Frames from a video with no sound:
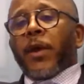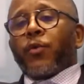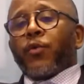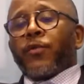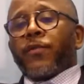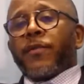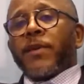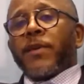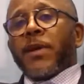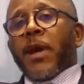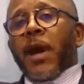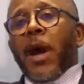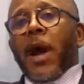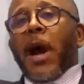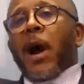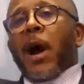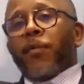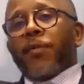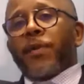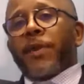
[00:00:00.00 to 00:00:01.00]
to see
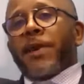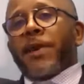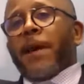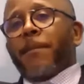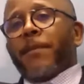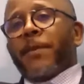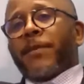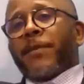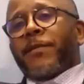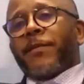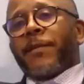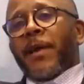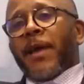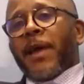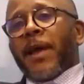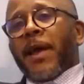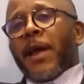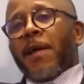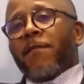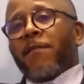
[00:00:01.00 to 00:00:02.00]
how the numbers
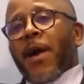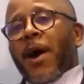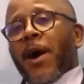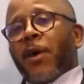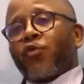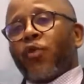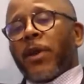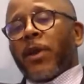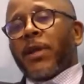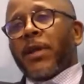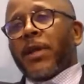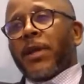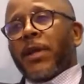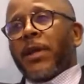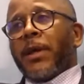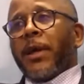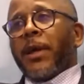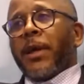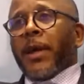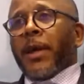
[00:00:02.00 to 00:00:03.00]
have
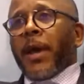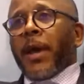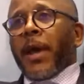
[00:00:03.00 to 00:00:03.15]
actually